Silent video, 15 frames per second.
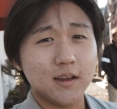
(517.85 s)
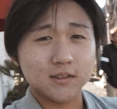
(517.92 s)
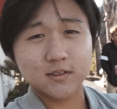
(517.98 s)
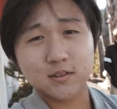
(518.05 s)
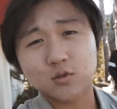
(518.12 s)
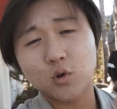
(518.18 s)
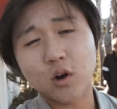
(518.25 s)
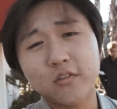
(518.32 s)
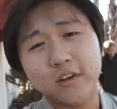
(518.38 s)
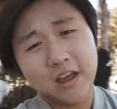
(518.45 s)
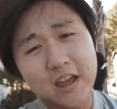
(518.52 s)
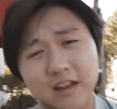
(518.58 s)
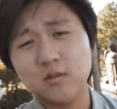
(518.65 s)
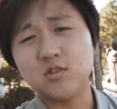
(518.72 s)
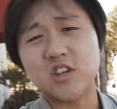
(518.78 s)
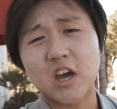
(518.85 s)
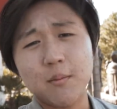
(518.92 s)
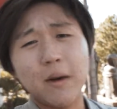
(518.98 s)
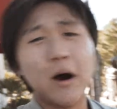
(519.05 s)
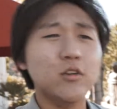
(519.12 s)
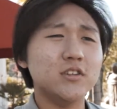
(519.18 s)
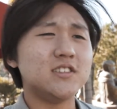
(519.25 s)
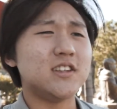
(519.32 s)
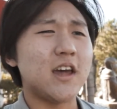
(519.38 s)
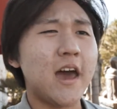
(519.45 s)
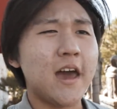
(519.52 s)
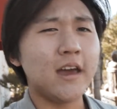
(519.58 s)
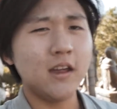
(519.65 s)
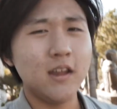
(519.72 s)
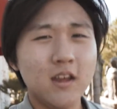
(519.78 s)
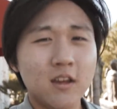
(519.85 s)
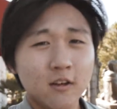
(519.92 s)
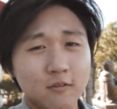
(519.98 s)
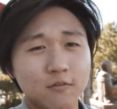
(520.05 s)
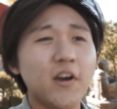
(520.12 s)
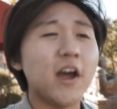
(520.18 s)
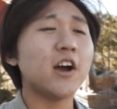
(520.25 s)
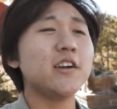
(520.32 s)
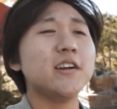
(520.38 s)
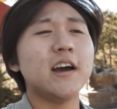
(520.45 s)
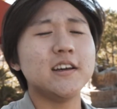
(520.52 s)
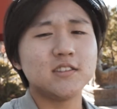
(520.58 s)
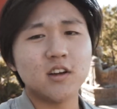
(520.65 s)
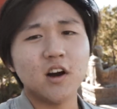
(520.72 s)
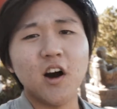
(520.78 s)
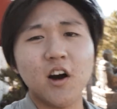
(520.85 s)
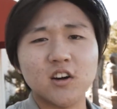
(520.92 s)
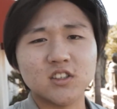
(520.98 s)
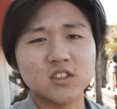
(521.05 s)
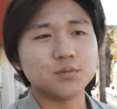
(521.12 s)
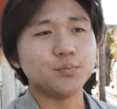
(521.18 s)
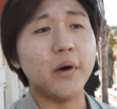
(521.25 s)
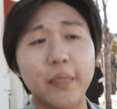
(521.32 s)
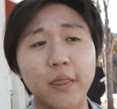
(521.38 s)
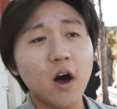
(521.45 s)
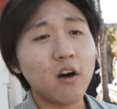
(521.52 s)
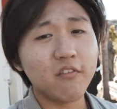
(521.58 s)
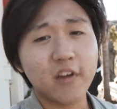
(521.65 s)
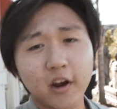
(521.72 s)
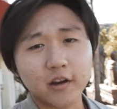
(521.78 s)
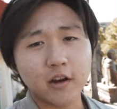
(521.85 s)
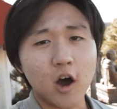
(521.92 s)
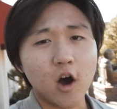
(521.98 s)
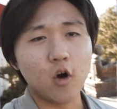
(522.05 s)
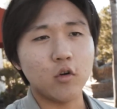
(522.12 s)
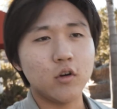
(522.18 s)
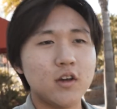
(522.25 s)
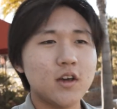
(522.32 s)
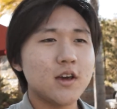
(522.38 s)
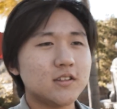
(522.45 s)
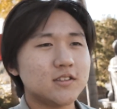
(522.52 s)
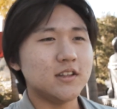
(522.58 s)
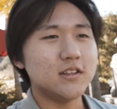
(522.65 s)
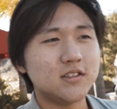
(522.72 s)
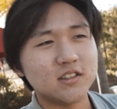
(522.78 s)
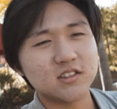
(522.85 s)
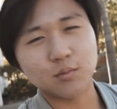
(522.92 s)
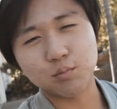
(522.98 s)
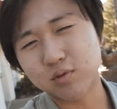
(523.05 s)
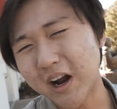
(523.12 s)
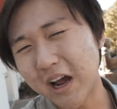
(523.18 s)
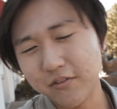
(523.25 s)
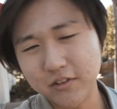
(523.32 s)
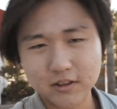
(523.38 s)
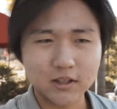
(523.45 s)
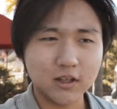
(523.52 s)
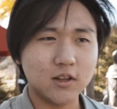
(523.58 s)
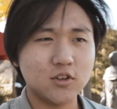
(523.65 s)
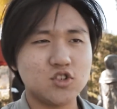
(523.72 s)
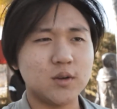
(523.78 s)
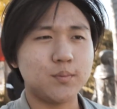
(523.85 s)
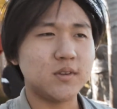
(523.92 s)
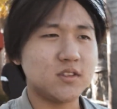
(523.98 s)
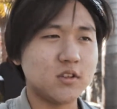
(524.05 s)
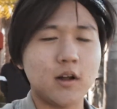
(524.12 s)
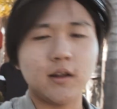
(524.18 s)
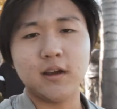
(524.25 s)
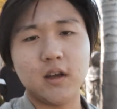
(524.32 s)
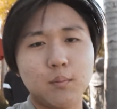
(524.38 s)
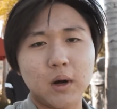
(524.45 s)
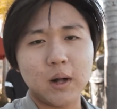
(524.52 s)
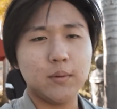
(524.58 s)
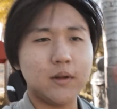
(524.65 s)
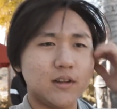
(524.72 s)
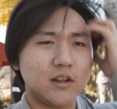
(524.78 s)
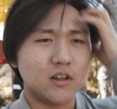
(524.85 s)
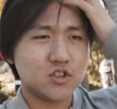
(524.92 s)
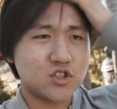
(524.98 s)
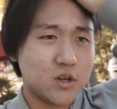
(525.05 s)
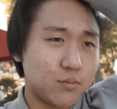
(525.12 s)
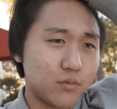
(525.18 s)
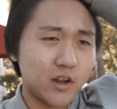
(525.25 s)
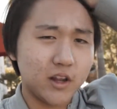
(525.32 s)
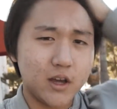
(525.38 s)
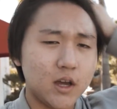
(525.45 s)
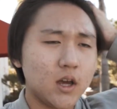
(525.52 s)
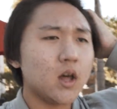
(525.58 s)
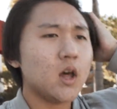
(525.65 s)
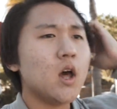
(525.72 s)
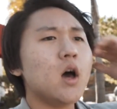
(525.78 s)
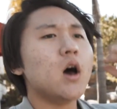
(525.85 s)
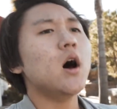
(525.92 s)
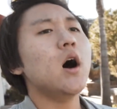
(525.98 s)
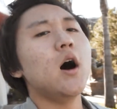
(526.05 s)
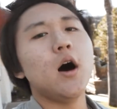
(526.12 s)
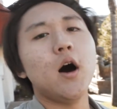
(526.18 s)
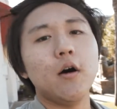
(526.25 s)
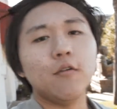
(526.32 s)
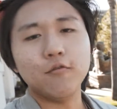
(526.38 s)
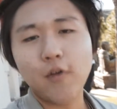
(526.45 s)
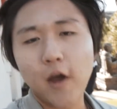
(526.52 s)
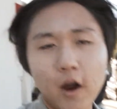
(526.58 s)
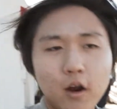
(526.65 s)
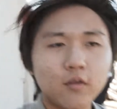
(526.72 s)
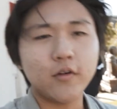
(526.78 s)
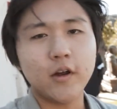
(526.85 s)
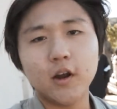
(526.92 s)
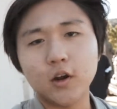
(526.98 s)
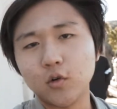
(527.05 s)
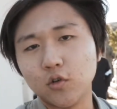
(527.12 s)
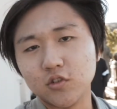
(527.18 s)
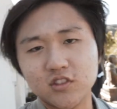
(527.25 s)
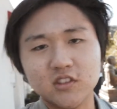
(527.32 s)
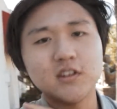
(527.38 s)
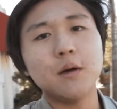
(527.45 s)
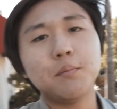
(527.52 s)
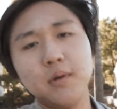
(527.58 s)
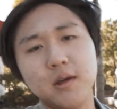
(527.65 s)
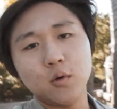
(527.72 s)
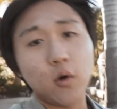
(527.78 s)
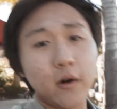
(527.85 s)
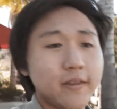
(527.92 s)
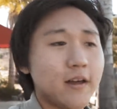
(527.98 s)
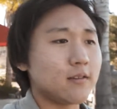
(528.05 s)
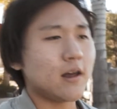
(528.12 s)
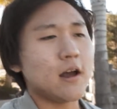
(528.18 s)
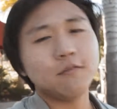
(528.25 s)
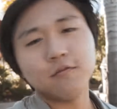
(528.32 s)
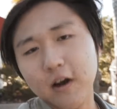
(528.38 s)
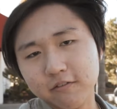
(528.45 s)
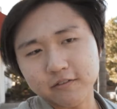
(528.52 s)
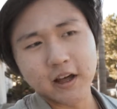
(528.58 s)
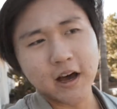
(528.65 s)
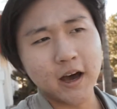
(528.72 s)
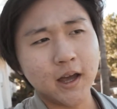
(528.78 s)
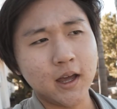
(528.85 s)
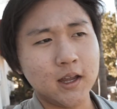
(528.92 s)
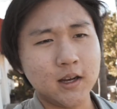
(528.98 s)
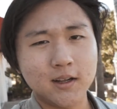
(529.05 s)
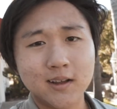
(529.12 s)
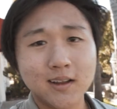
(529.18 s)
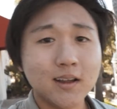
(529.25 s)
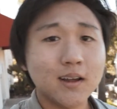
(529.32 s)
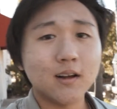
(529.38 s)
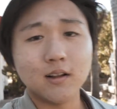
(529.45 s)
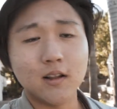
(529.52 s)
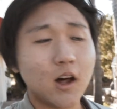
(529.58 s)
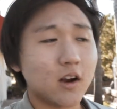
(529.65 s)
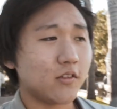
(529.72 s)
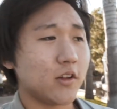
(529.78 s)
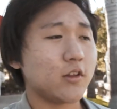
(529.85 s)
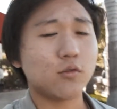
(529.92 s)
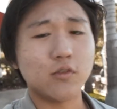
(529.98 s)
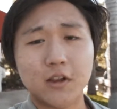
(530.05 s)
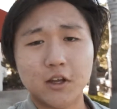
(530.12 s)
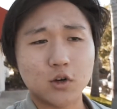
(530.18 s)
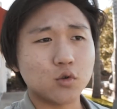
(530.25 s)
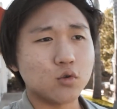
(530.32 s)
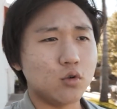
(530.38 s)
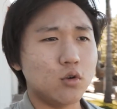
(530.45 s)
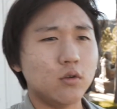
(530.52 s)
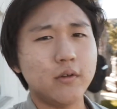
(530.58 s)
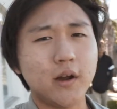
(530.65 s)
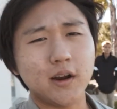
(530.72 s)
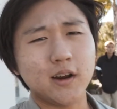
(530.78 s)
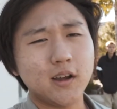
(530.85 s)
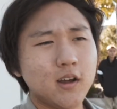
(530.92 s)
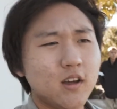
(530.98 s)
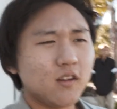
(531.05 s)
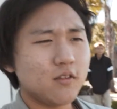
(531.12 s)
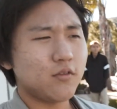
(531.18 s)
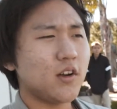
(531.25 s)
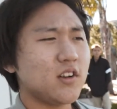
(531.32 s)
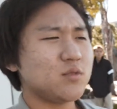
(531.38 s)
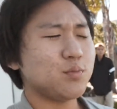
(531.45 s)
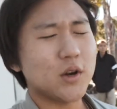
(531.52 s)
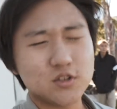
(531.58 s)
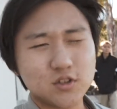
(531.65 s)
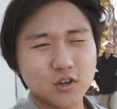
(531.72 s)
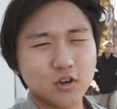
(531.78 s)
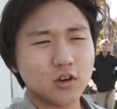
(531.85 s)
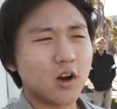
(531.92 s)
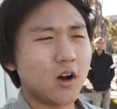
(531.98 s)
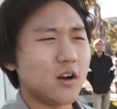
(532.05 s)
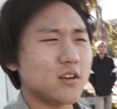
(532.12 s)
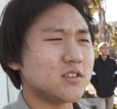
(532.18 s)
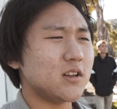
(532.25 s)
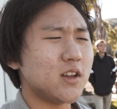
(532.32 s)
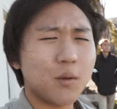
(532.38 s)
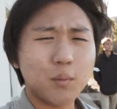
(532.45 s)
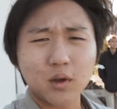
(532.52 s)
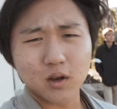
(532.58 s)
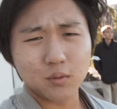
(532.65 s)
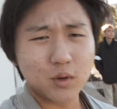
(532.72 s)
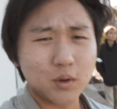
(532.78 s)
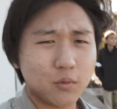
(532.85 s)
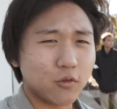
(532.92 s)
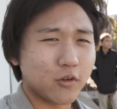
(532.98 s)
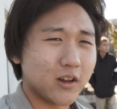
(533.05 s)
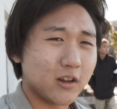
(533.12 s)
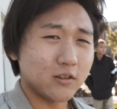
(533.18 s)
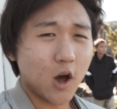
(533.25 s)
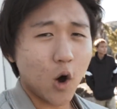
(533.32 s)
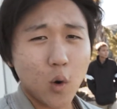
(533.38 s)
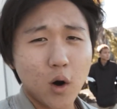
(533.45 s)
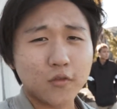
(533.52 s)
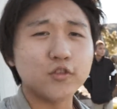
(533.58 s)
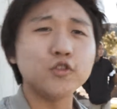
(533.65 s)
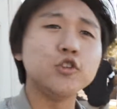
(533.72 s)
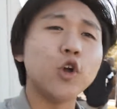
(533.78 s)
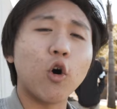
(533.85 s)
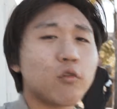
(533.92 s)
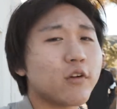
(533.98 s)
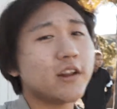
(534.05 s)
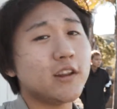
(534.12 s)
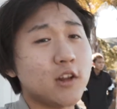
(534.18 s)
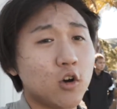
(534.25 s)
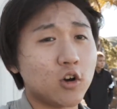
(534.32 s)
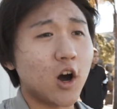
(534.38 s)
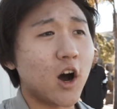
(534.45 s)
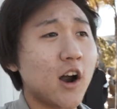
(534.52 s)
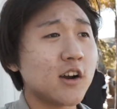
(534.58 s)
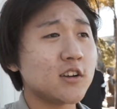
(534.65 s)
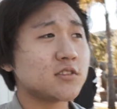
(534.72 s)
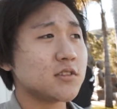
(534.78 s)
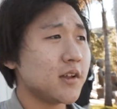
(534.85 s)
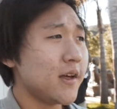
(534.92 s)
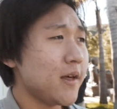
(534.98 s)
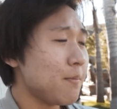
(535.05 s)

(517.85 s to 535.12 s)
It's sort of a hidden gem, I would say. Very nice cars, but not very known since it's a private dealership. It's not like a public dealership, really. Very, very cool seeing that P1, that 959. A lot of other really cool, very, very special cars that not many people really know of, who don't really know cars.